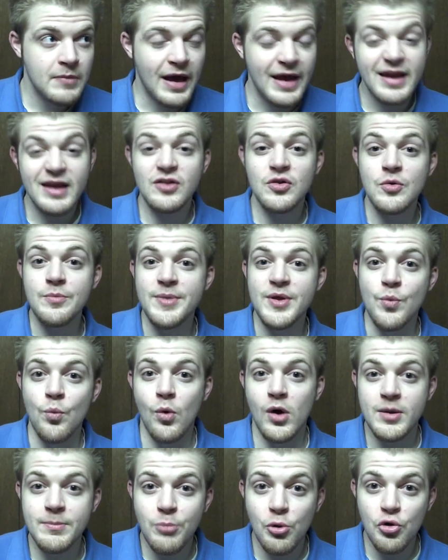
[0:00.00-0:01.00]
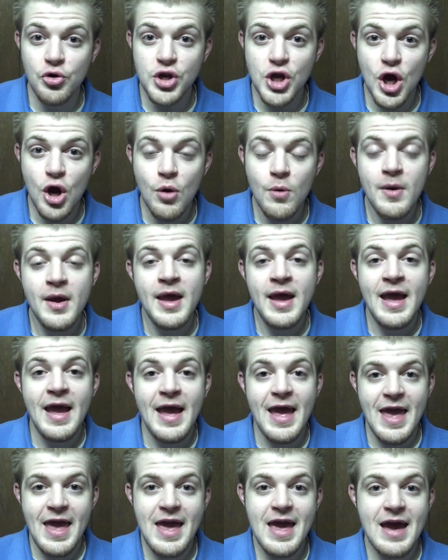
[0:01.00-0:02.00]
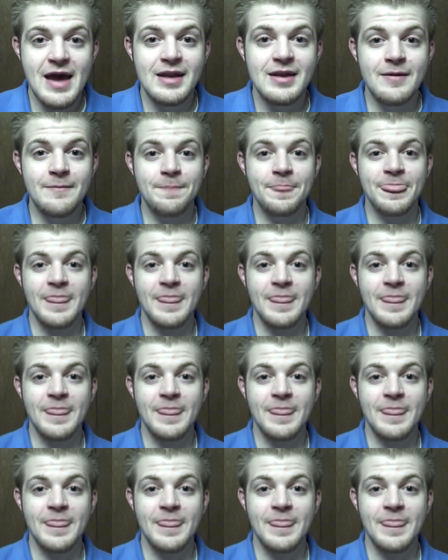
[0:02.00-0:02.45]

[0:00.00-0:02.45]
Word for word: I guess it would be 1.0, and